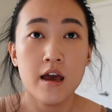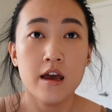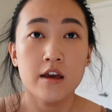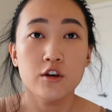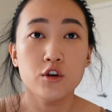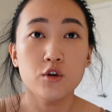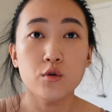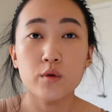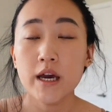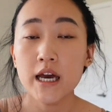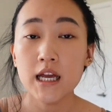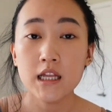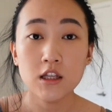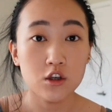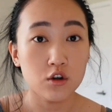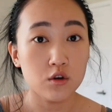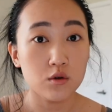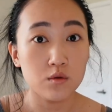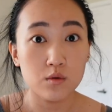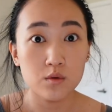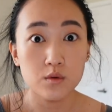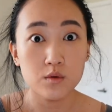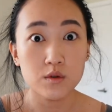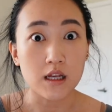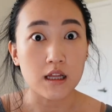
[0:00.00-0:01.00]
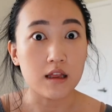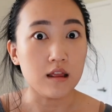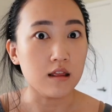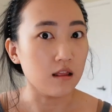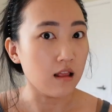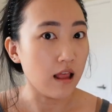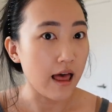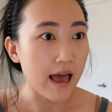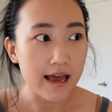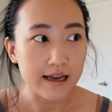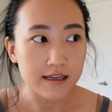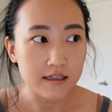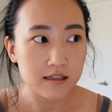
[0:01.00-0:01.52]
you can use
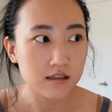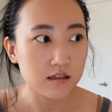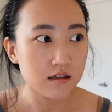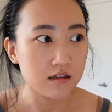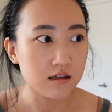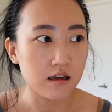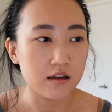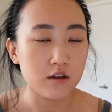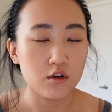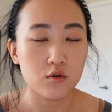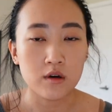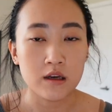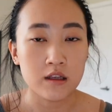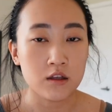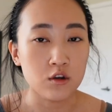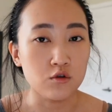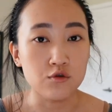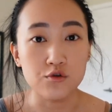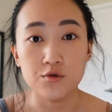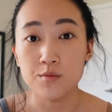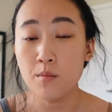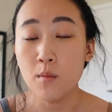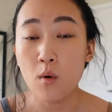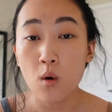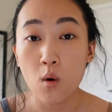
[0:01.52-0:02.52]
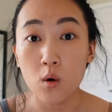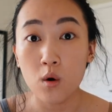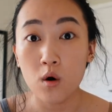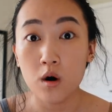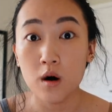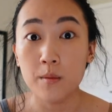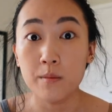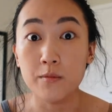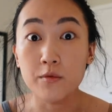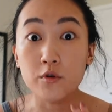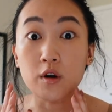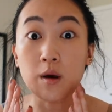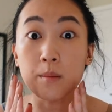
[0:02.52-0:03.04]
less, you can use
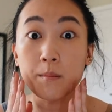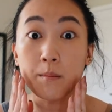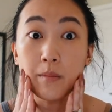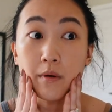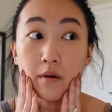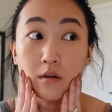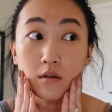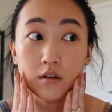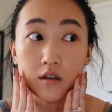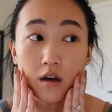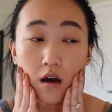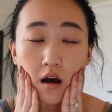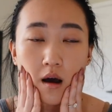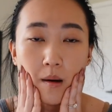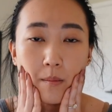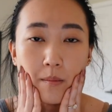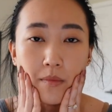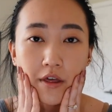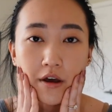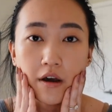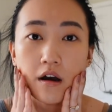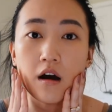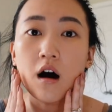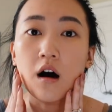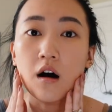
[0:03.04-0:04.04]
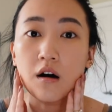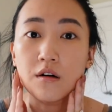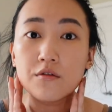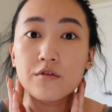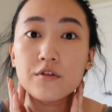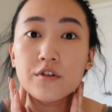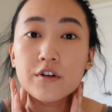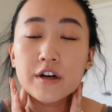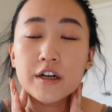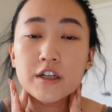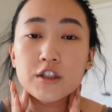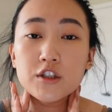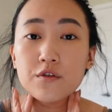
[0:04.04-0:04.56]
more, you can build up the
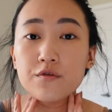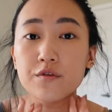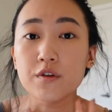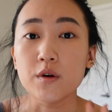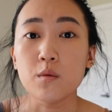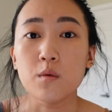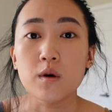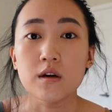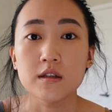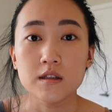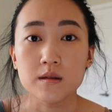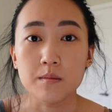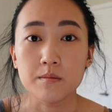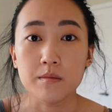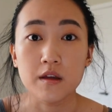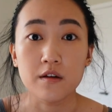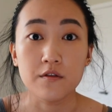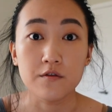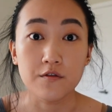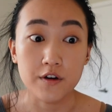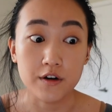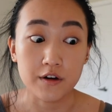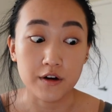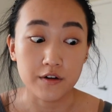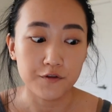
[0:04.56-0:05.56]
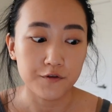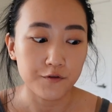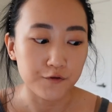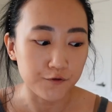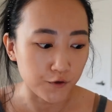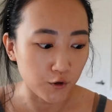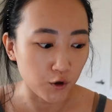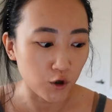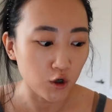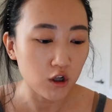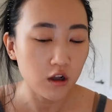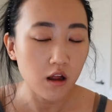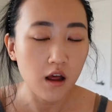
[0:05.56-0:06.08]
coverage if you want something very
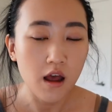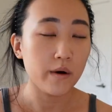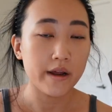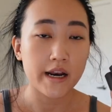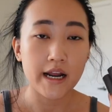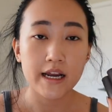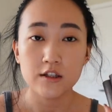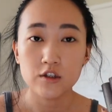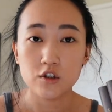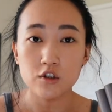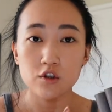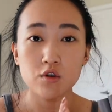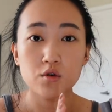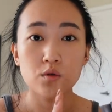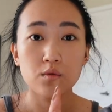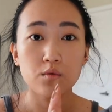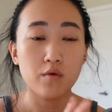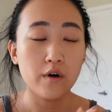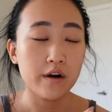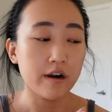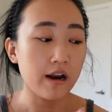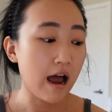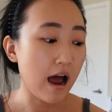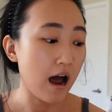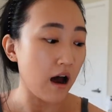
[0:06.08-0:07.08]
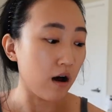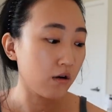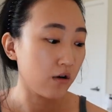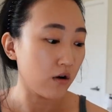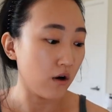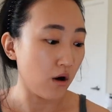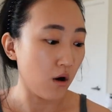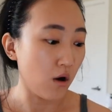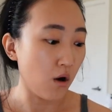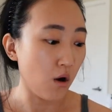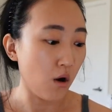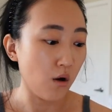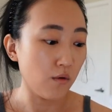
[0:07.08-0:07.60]
full. When I do run out
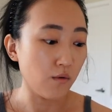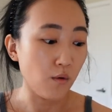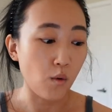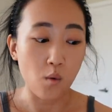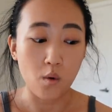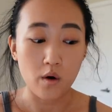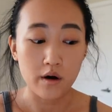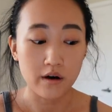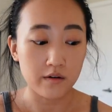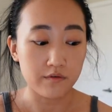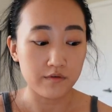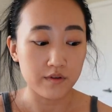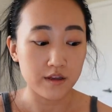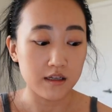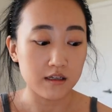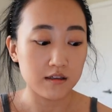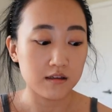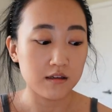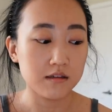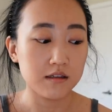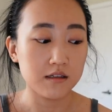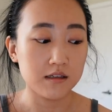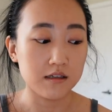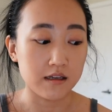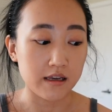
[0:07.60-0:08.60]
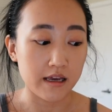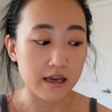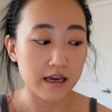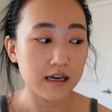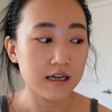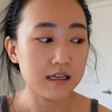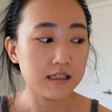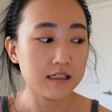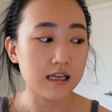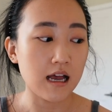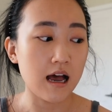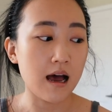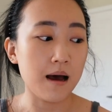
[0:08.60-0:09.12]
of one of these
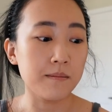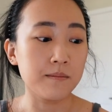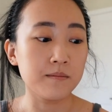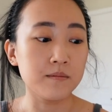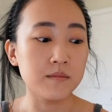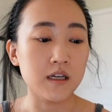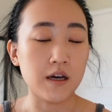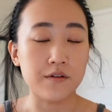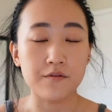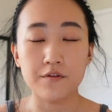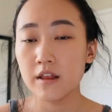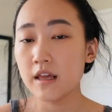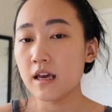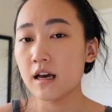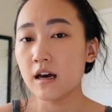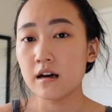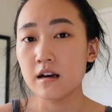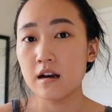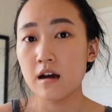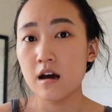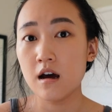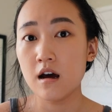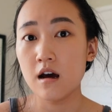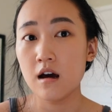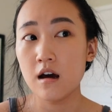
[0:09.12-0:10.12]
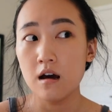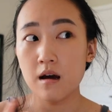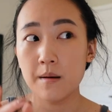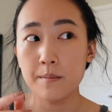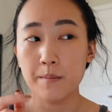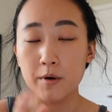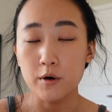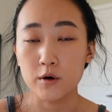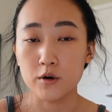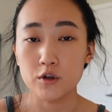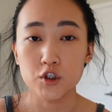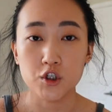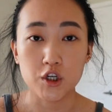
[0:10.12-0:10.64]
sticks, I'm definitely gonna
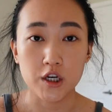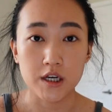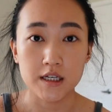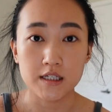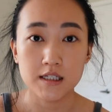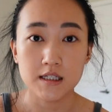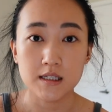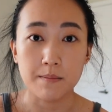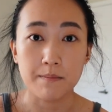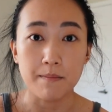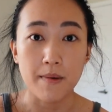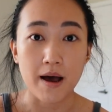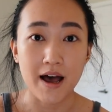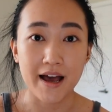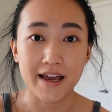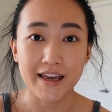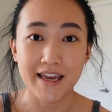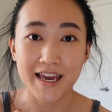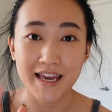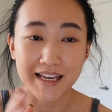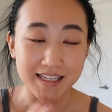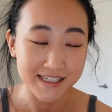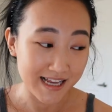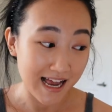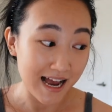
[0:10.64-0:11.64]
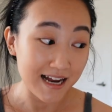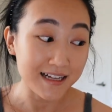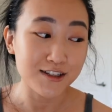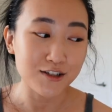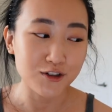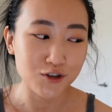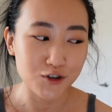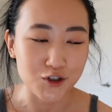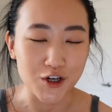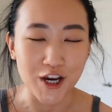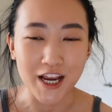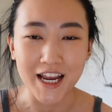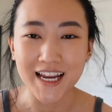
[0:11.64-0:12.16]
purchase my exact
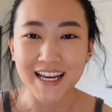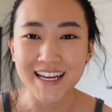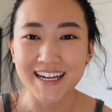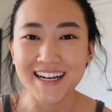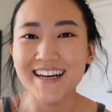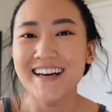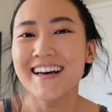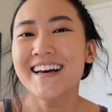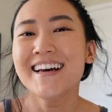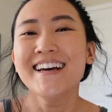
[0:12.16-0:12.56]
shade